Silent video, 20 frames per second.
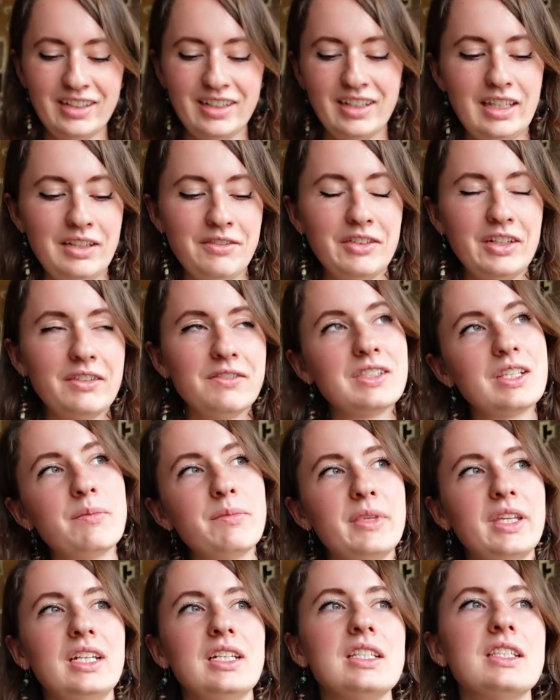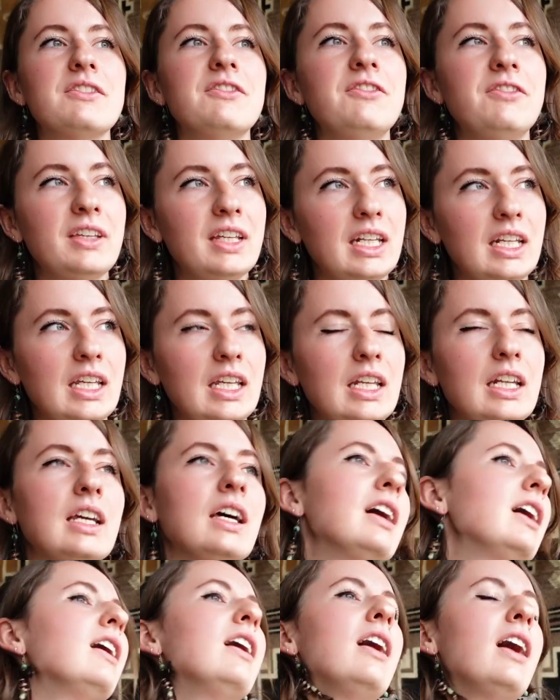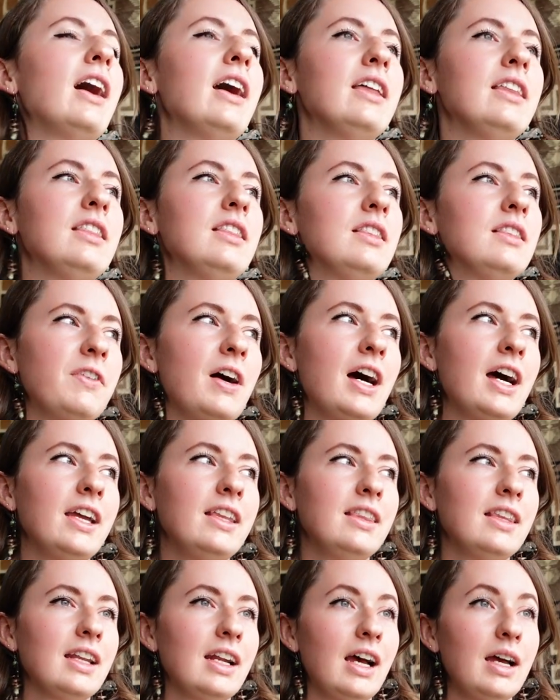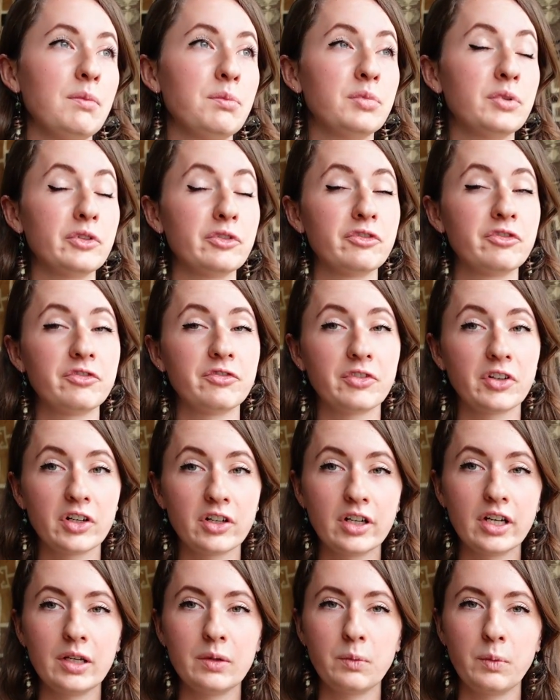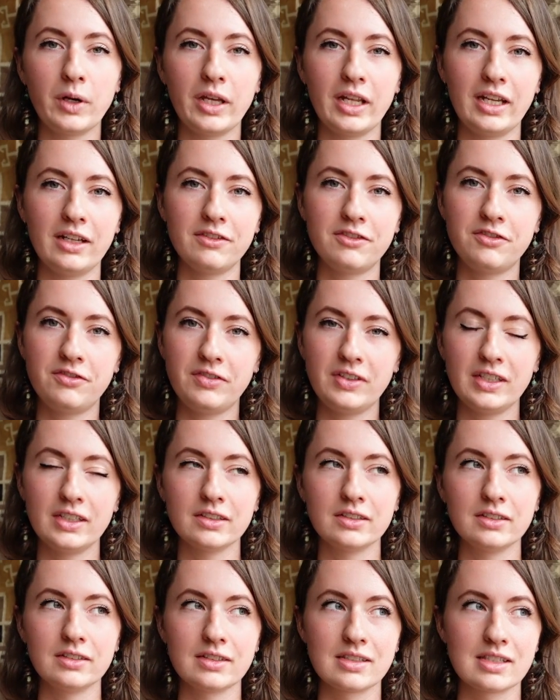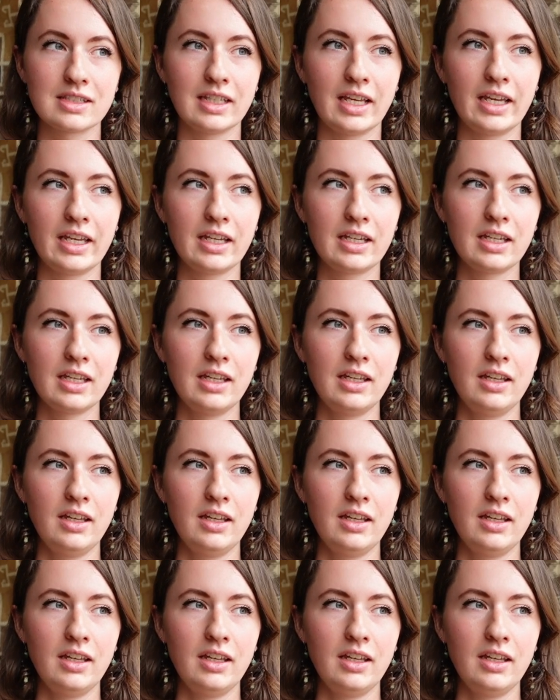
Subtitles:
Even if something is fitted, I find that I prefer it when it feels like